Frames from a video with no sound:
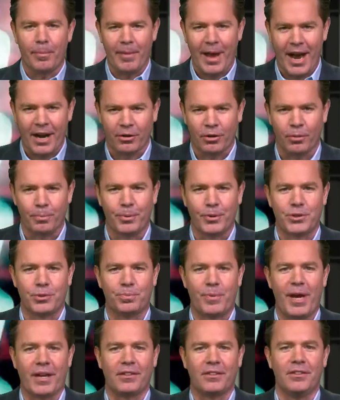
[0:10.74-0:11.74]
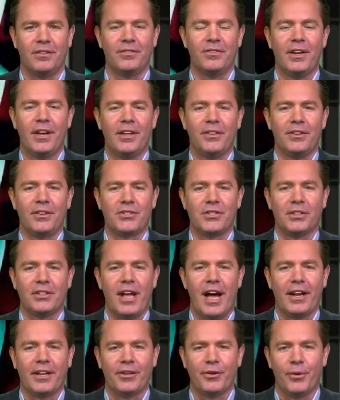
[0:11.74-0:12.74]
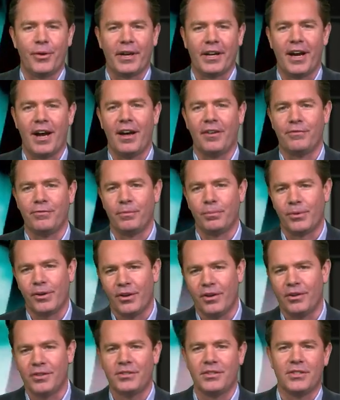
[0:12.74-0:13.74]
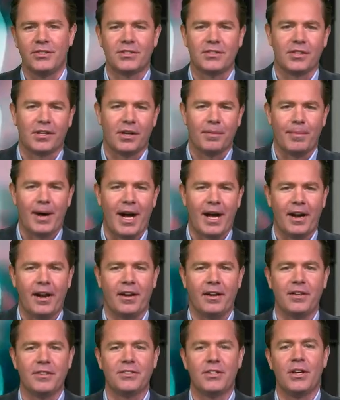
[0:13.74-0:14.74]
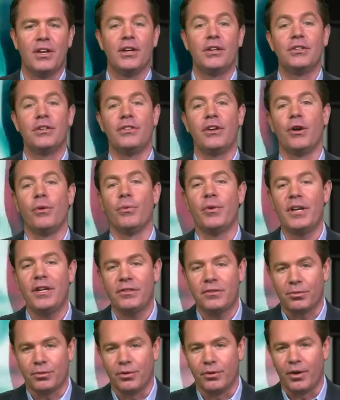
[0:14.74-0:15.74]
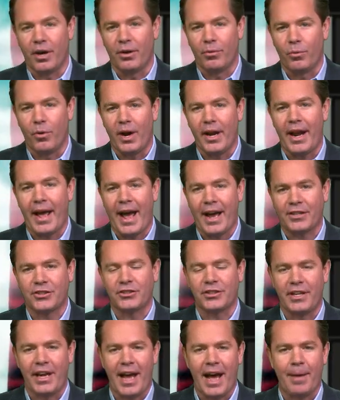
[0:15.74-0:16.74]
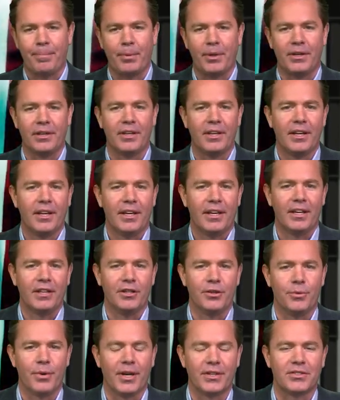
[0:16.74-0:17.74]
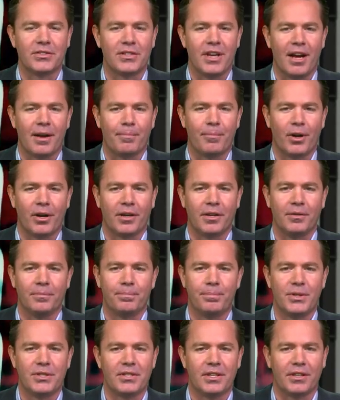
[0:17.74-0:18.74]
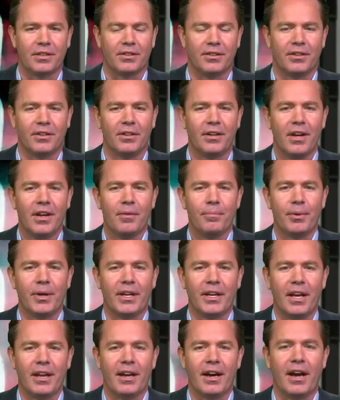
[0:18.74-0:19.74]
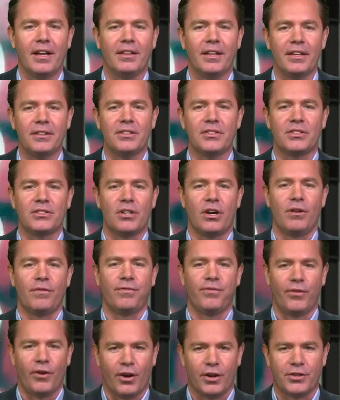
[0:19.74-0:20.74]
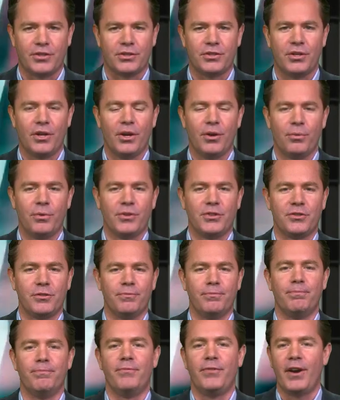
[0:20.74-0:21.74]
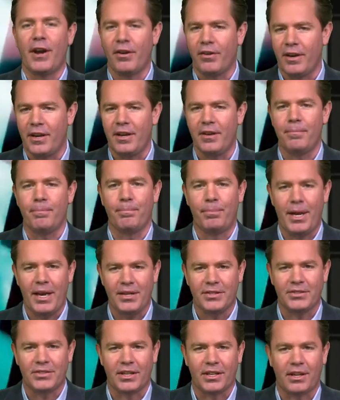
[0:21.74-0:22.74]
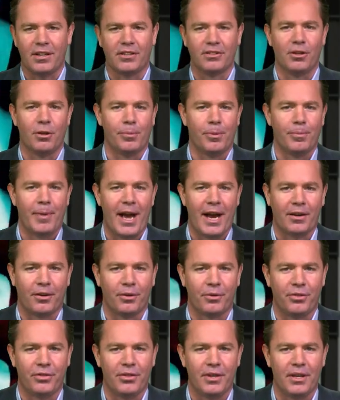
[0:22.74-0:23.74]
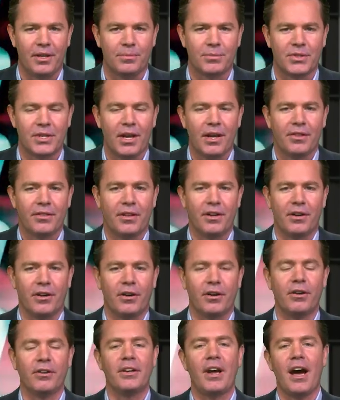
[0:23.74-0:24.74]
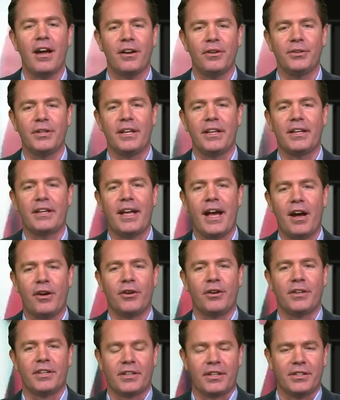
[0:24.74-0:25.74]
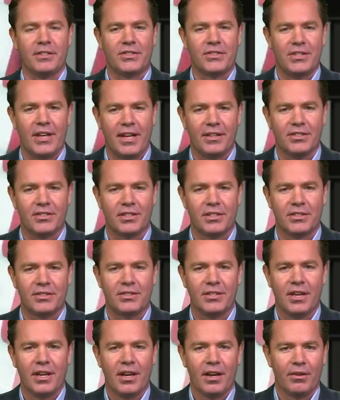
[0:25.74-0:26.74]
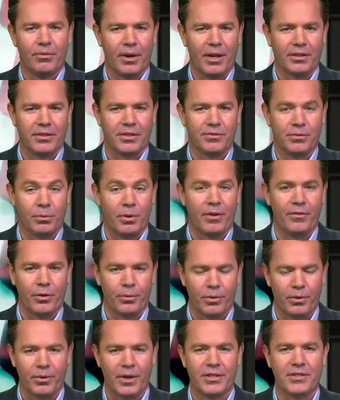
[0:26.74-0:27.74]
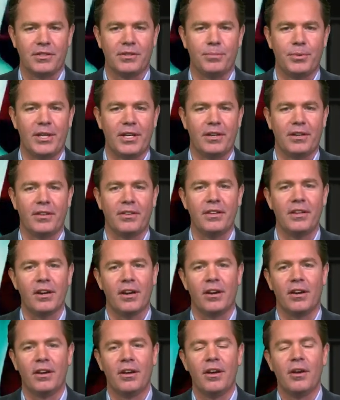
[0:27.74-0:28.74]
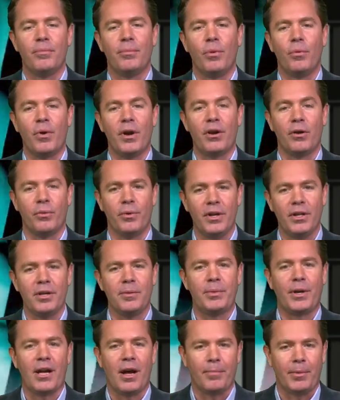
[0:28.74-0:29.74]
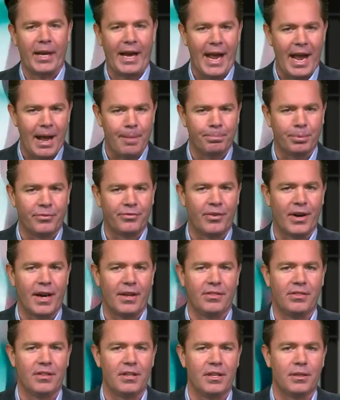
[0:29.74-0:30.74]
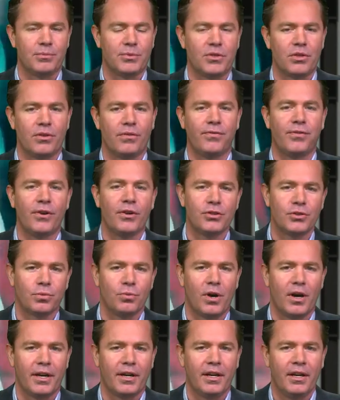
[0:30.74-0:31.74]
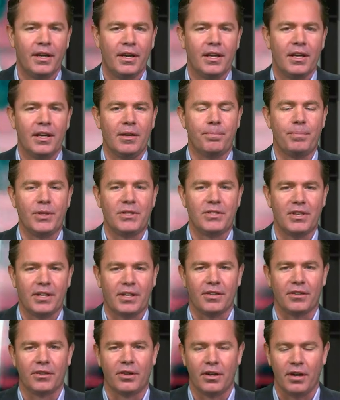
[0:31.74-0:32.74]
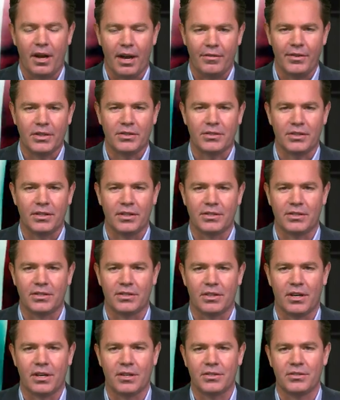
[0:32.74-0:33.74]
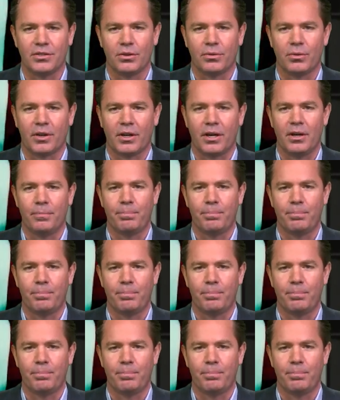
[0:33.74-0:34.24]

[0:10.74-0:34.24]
macro perspective, there's a lot going on, from currencies to commodities to their read-through on what actually happened in the U.S. stock market in particular. But again, I'd like to start first with some very basic global macro themes that are not only counter to consensus, relative to where everyone was at the beginning of the year, but what are really becoming amplified themes. So the first one in particular, obviously this is ours, so we're going to